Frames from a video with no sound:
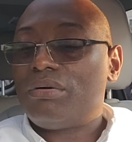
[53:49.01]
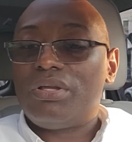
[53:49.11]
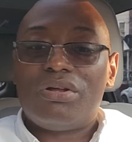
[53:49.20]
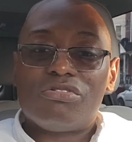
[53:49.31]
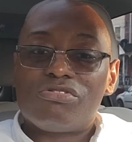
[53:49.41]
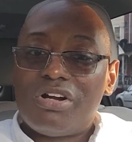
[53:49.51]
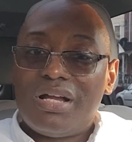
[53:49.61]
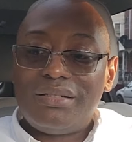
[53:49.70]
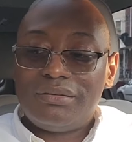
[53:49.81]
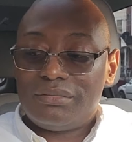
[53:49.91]
We don't
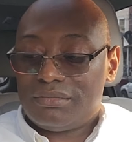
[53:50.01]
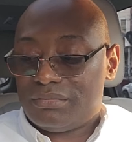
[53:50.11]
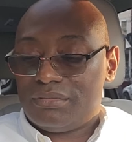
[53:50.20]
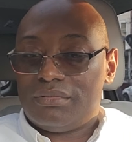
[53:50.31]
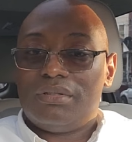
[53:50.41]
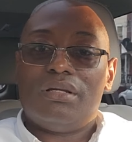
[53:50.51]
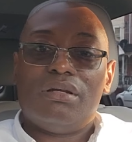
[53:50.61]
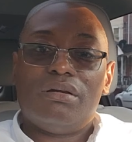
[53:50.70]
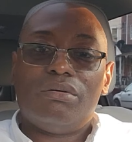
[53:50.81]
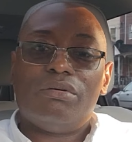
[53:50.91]
run.
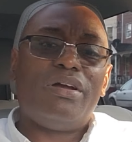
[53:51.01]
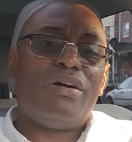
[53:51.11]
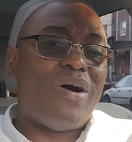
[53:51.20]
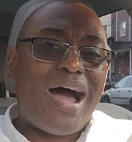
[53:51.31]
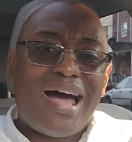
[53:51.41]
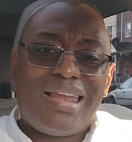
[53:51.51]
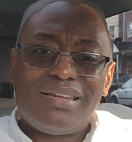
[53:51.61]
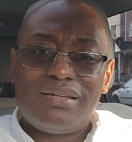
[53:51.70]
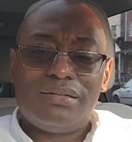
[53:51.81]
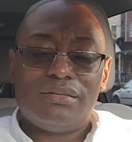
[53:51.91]
We don't
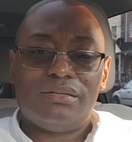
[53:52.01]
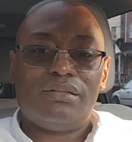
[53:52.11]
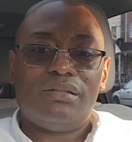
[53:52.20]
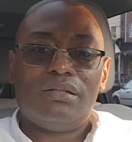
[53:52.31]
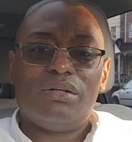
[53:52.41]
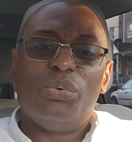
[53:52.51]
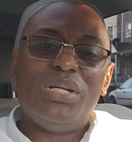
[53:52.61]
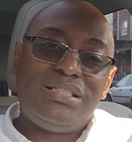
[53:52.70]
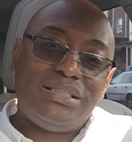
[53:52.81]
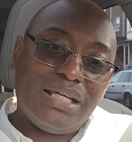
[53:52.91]
holler.
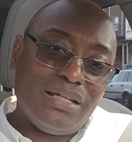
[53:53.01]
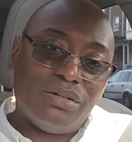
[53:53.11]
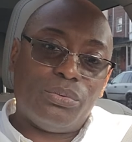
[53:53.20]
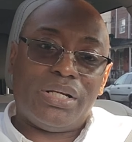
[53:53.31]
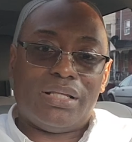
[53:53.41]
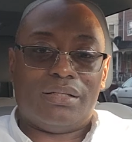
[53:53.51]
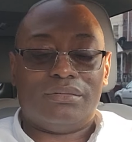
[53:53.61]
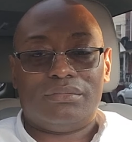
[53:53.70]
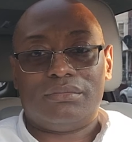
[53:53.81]
We deal with it.